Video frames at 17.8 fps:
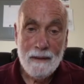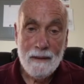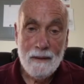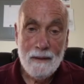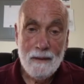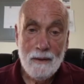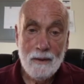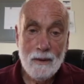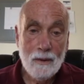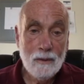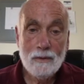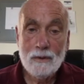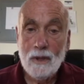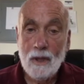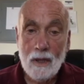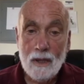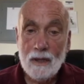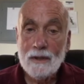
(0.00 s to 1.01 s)
You don't
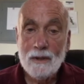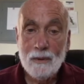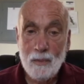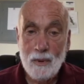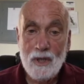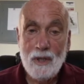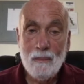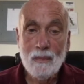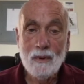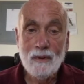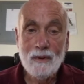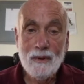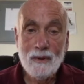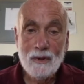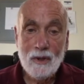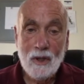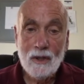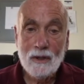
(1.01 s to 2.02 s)
talk to people,
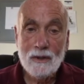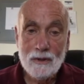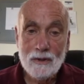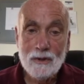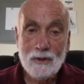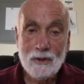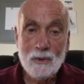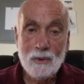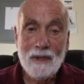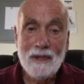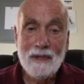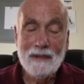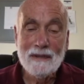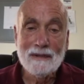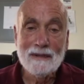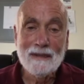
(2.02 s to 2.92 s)
you talk to screens.